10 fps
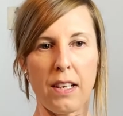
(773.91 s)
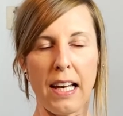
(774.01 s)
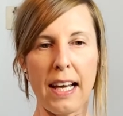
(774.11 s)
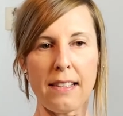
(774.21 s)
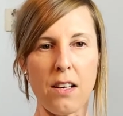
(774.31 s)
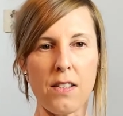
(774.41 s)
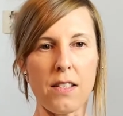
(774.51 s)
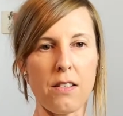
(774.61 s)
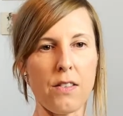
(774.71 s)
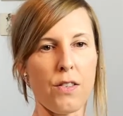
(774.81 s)
The legs are
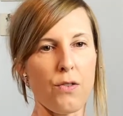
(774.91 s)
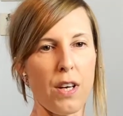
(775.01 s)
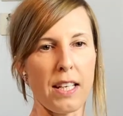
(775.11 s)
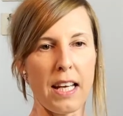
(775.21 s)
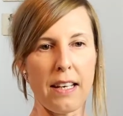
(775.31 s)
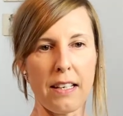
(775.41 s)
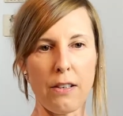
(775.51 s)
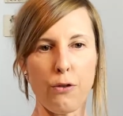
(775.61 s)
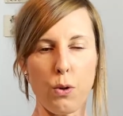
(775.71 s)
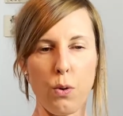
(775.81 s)
still straight and
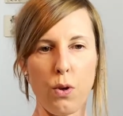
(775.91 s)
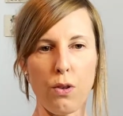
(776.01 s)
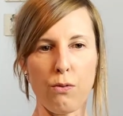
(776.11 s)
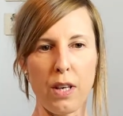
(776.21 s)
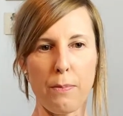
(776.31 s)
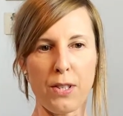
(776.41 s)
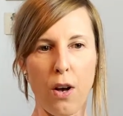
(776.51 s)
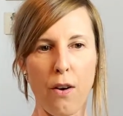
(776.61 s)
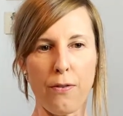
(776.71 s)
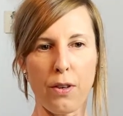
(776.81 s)
lift all ribs
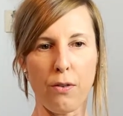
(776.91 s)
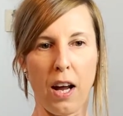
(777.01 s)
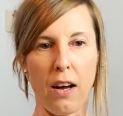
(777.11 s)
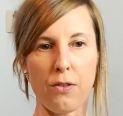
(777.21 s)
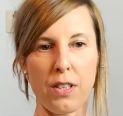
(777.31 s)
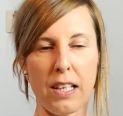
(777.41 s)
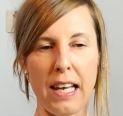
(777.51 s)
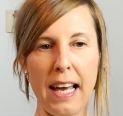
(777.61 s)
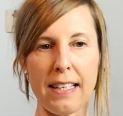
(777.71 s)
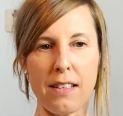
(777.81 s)
off the ground. The
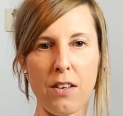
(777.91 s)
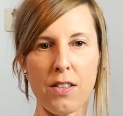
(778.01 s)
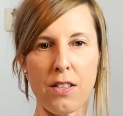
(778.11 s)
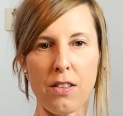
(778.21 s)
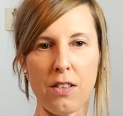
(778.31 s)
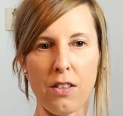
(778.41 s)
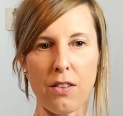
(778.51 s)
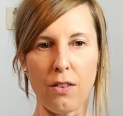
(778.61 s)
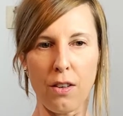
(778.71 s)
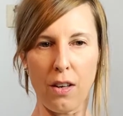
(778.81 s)
legs are
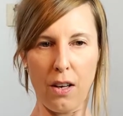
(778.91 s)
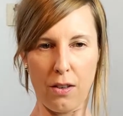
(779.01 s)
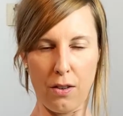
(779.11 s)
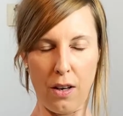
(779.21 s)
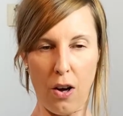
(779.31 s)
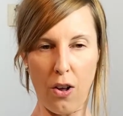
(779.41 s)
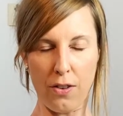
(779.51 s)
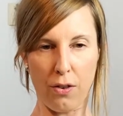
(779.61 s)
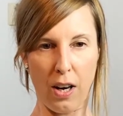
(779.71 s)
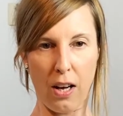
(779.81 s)
still on
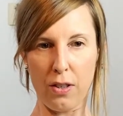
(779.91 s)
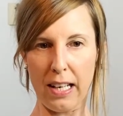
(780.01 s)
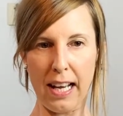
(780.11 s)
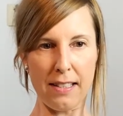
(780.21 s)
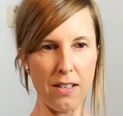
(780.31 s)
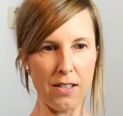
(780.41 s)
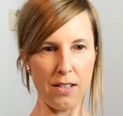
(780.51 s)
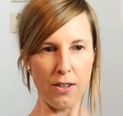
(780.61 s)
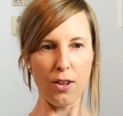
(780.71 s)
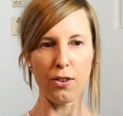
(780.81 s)
the ground, legs are
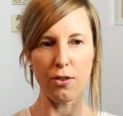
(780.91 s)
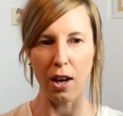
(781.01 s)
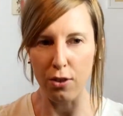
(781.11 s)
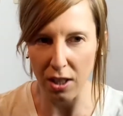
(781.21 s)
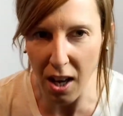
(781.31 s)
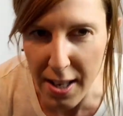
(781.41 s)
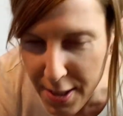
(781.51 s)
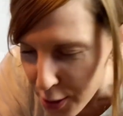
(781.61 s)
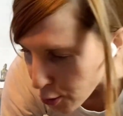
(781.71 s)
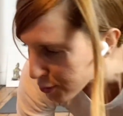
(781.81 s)
still on the ground.
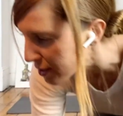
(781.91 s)
Guys, don't